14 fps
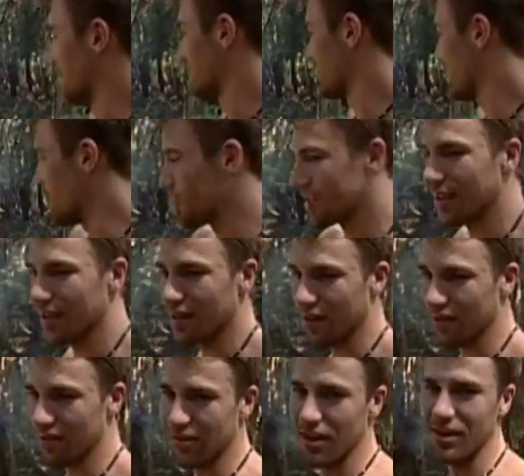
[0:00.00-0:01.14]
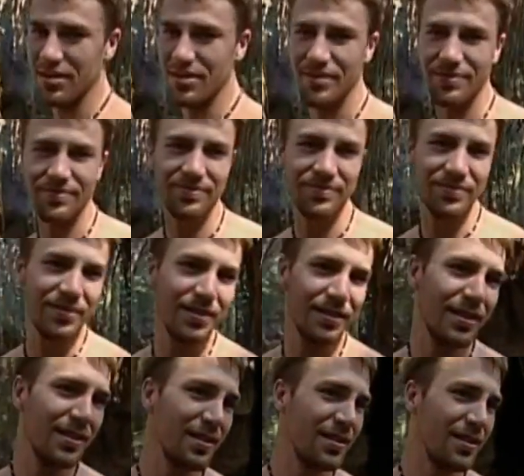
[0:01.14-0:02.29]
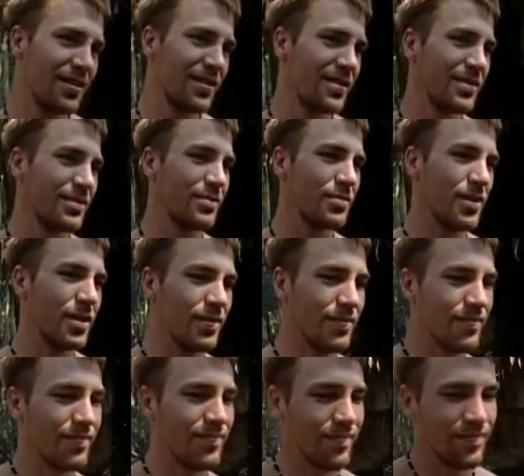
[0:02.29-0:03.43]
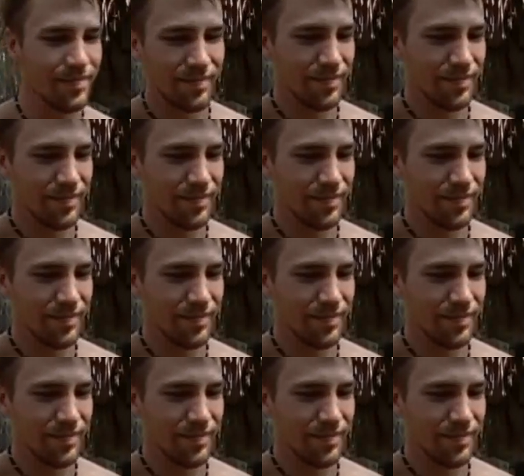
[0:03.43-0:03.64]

Tom key at heart, fellas. He cares about himself,